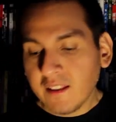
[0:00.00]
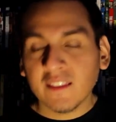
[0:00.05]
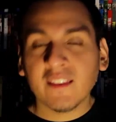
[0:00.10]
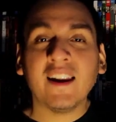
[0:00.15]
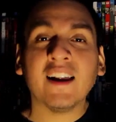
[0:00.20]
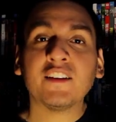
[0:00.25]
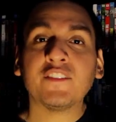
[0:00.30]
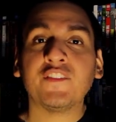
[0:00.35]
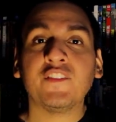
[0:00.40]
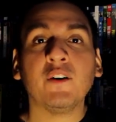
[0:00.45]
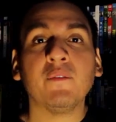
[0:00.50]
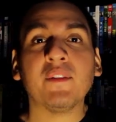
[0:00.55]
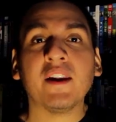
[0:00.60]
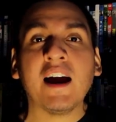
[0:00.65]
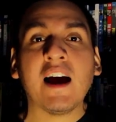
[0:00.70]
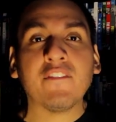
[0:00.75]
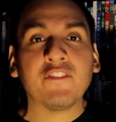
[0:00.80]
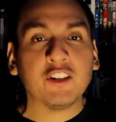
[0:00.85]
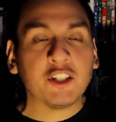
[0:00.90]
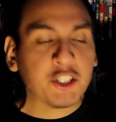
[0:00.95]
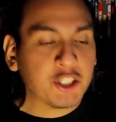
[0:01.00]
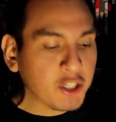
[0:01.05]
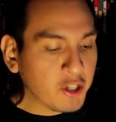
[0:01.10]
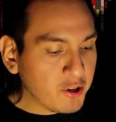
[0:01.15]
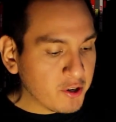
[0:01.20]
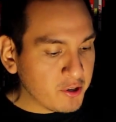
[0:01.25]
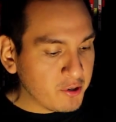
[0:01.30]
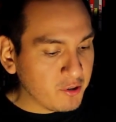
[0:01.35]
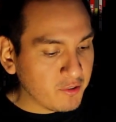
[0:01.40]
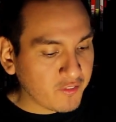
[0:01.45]
The next film that I have to
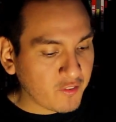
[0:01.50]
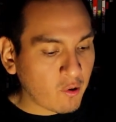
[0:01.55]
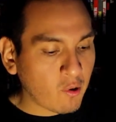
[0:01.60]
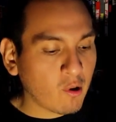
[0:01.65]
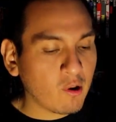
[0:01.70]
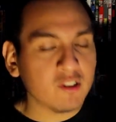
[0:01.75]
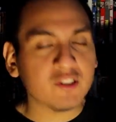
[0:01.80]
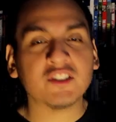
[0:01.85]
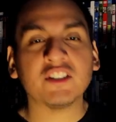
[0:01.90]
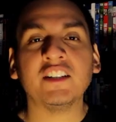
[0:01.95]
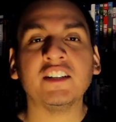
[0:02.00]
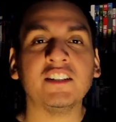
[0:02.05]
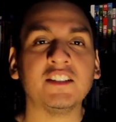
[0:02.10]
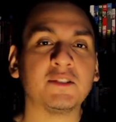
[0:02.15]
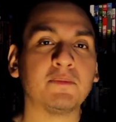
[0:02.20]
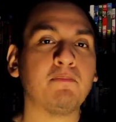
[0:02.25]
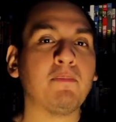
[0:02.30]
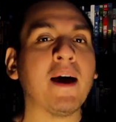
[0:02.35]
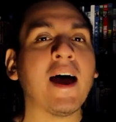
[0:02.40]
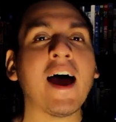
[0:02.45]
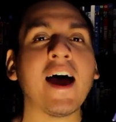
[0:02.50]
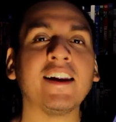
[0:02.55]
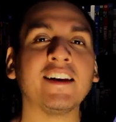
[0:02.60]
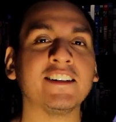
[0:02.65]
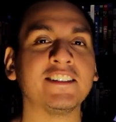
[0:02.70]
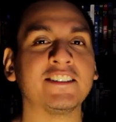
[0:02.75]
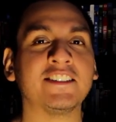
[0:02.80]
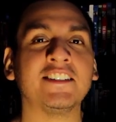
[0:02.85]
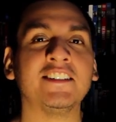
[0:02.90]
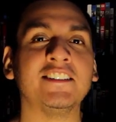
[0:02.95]
show you, of course, is
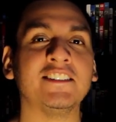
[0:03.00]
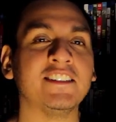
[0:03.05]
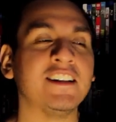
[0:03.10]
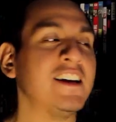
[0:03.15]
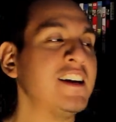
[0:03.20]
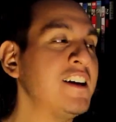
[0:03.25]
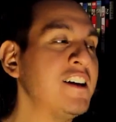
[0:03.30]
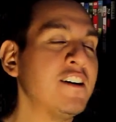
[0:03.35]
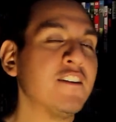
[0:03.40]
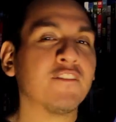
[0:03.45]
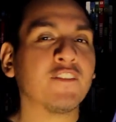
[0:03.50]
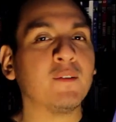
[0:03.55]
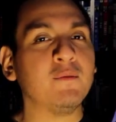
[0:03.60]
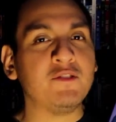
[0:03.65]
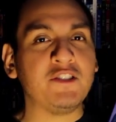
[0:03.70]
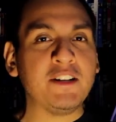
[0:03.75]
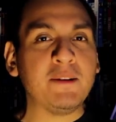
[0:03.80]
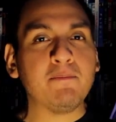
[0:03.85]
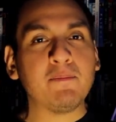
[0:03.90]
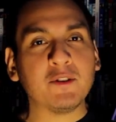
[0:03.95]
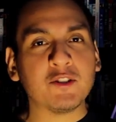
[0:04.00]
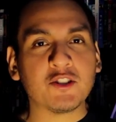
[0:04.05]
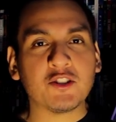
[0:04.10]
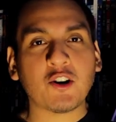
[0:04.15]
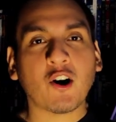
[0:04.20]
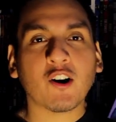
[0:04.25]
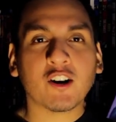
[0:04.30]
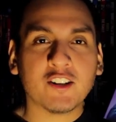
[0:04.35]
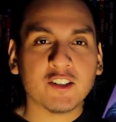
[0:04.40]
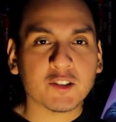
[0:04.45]
Paddington from Deepest
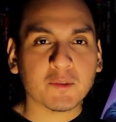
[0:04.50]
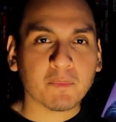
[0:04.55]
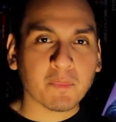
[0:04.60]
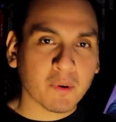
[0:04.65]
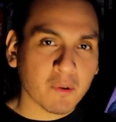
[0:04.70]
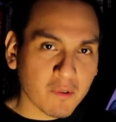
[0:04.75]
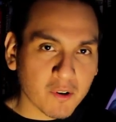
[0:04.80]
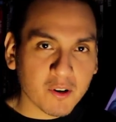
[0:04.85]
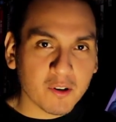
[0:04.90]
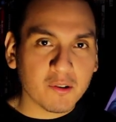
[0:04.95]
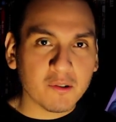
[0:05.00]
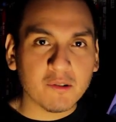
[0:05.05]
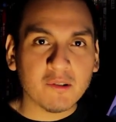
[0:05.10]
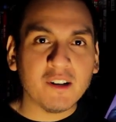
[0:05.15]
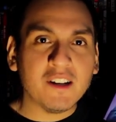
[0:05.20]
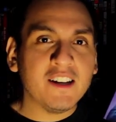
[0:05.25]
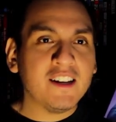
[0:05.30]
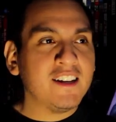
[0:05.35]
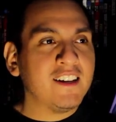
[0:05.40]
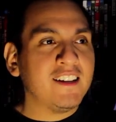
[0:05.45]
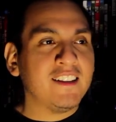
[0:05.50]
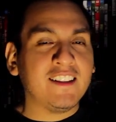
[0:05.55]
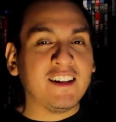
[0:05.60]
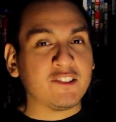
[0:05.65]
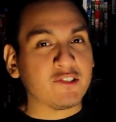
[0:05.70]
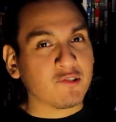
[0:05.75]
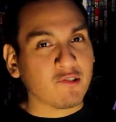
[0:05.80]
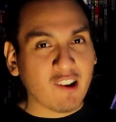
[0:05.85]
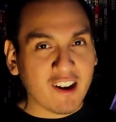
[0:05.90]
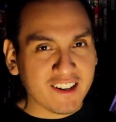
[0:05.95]
Darkest Peru.
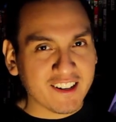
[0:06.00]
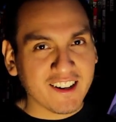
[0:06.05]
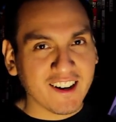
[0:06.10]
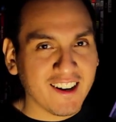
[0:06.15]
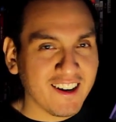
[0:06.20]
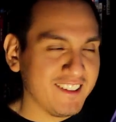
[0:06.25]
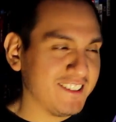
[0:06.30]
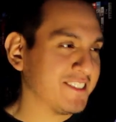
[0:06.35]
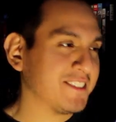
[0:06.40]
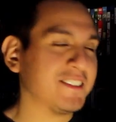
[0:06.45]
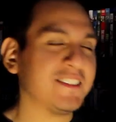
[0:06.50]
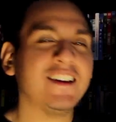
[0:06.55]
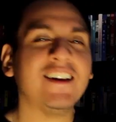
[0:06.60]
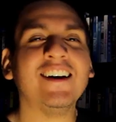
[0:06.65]
That's right, guys.